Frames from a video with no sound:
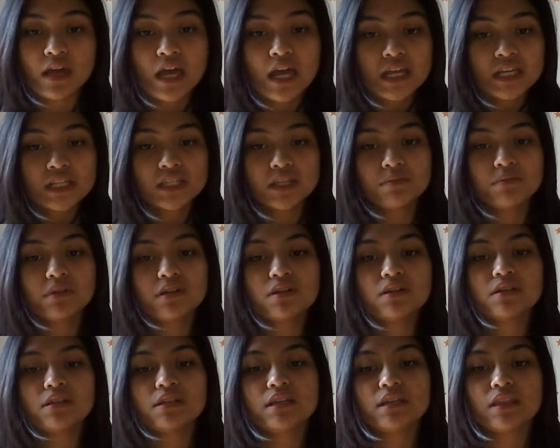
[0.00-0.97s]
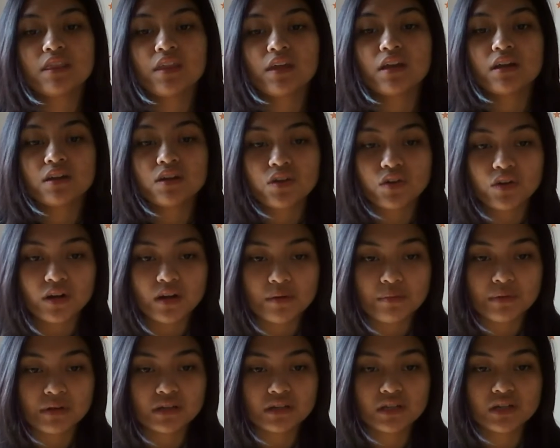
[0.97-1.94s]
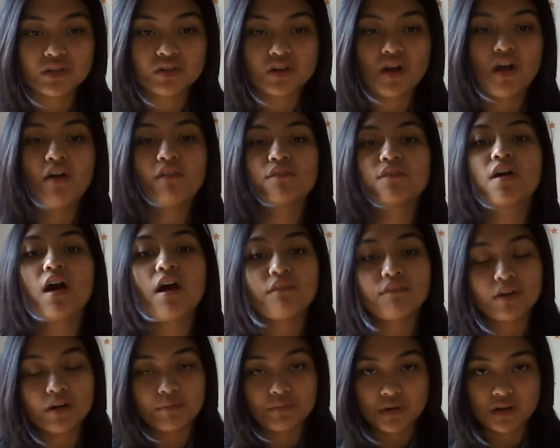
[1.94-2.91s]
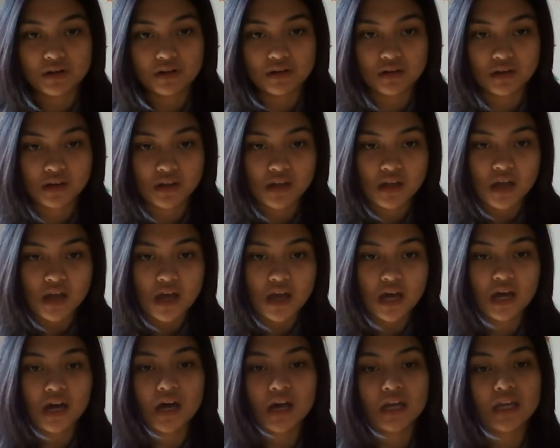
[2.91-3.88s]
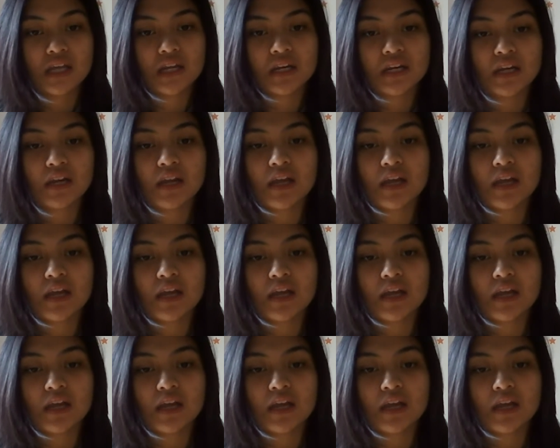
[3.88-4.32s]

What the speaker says: Similarly, the incredible degree of government in